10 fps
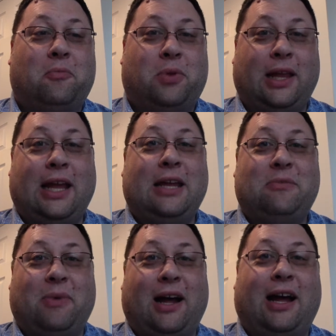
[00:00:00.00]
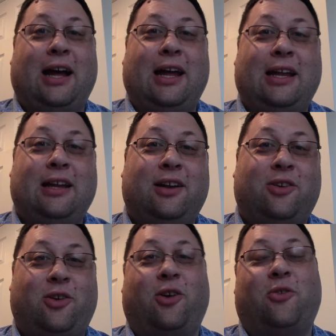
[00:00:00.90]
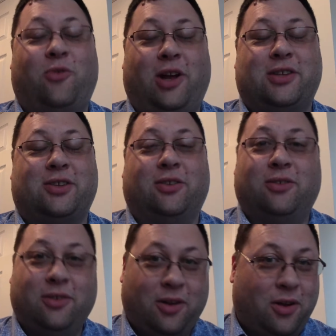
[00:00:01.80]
played by Kurt Russell.